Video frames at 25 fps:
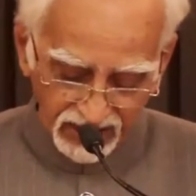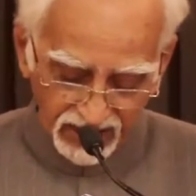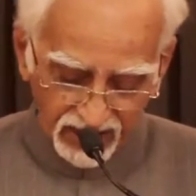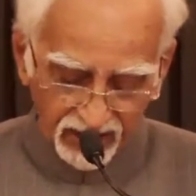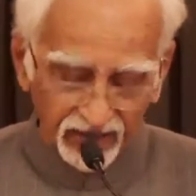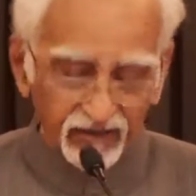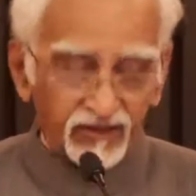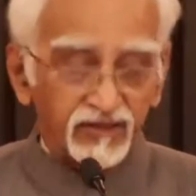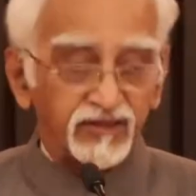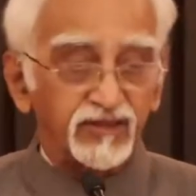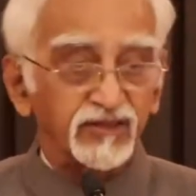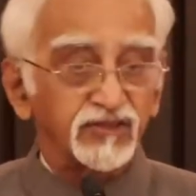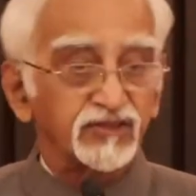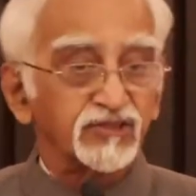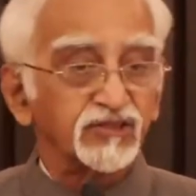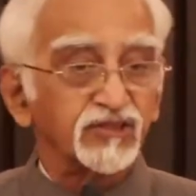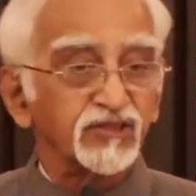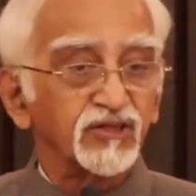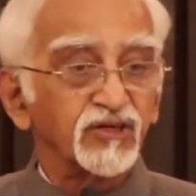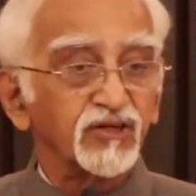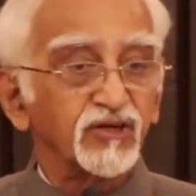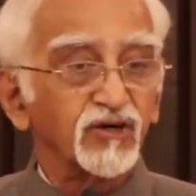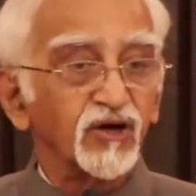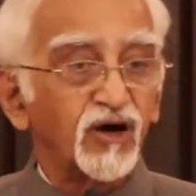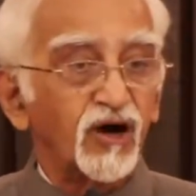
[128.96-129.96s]
heritage
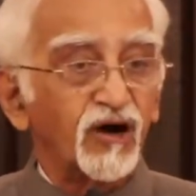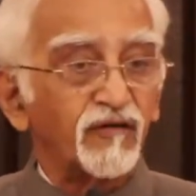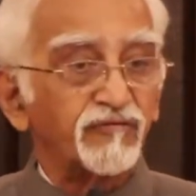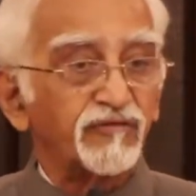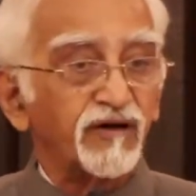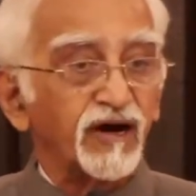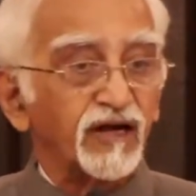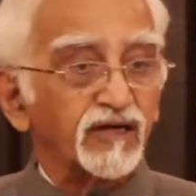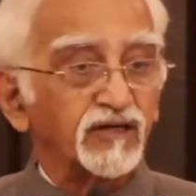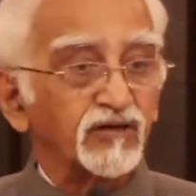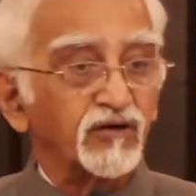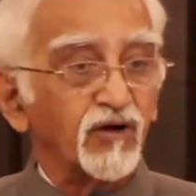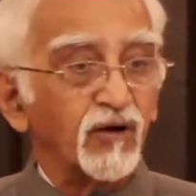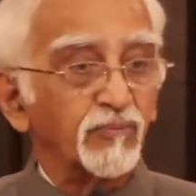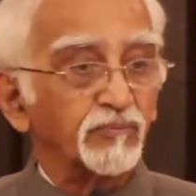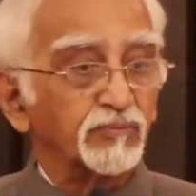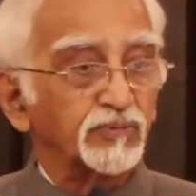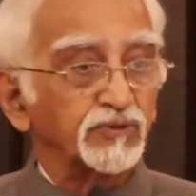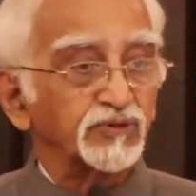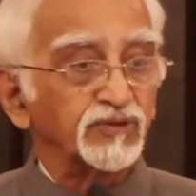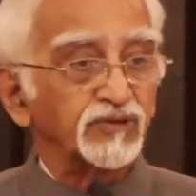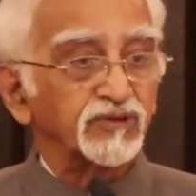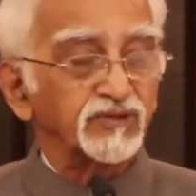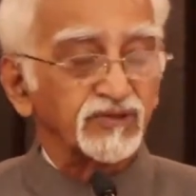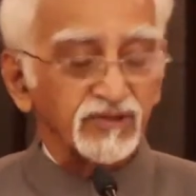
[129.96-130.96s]
of our
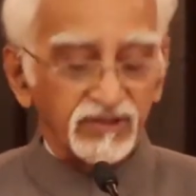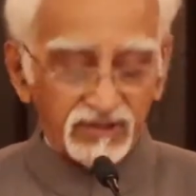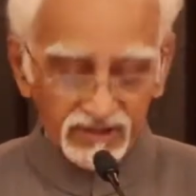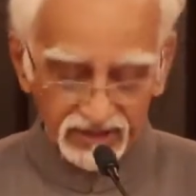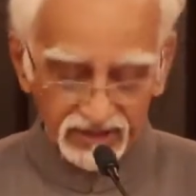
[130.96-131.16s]
composite